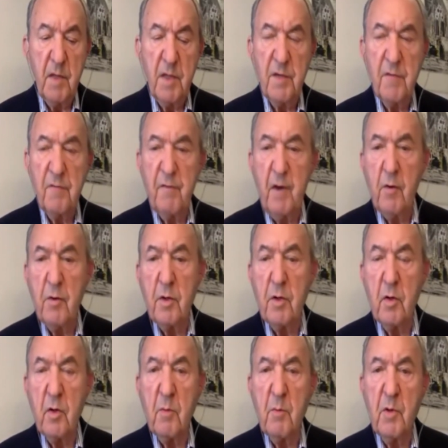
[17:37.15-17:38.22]
is
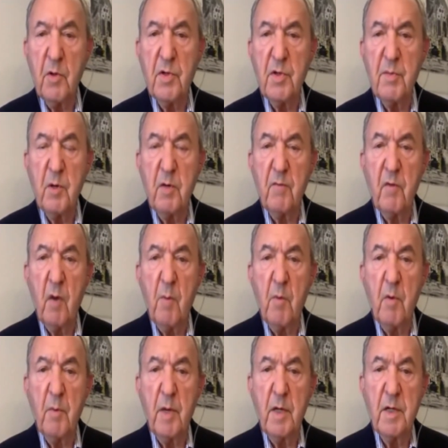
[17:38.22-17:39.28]
founded on the principle of
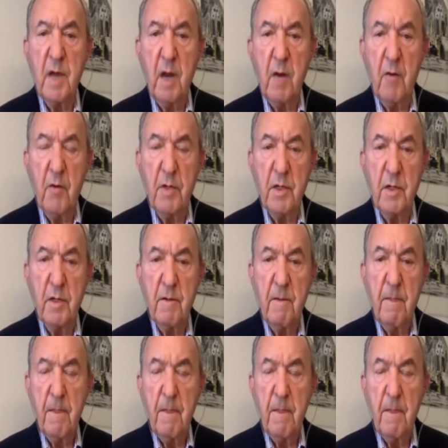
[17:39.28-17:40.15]
complementarity,